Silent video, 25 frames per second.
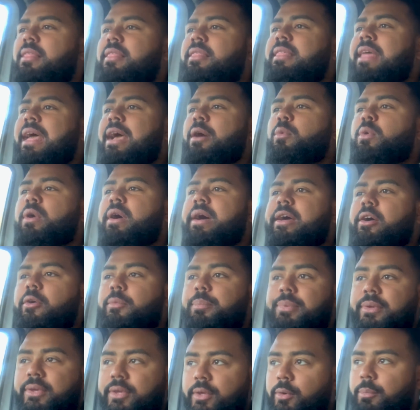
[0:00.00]
that will help
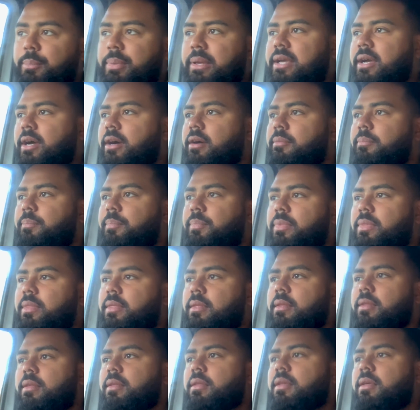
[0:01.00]
you
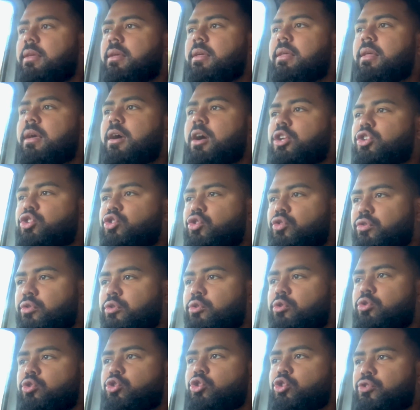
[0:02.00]
become a
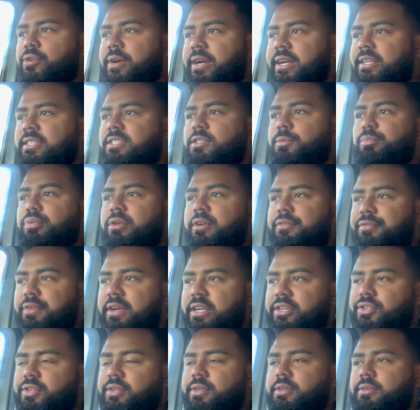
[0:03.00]
true trades
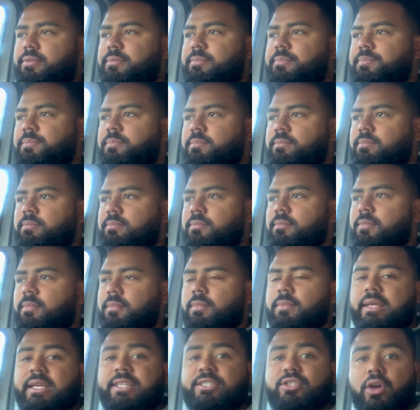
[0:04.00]
professional.
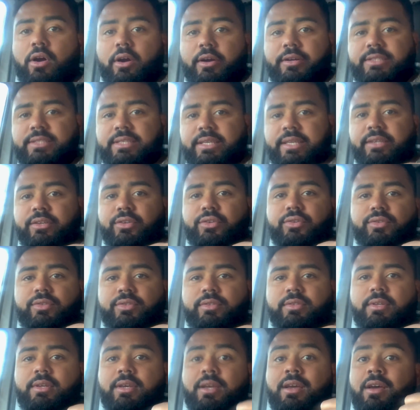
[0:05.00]
It's hard
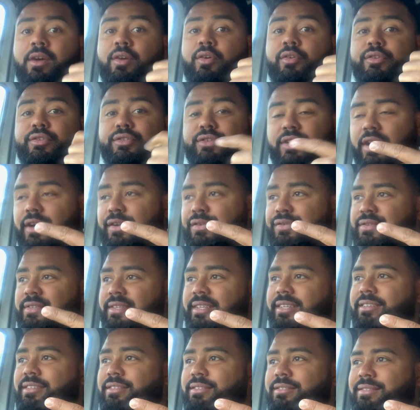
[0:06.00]
skills, soft
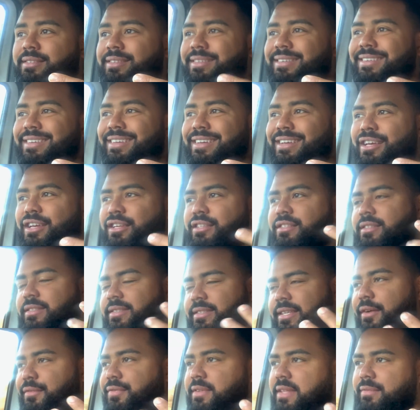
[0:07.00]
skills,
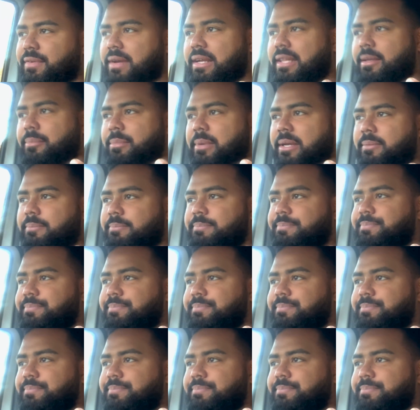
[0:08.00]
self-development.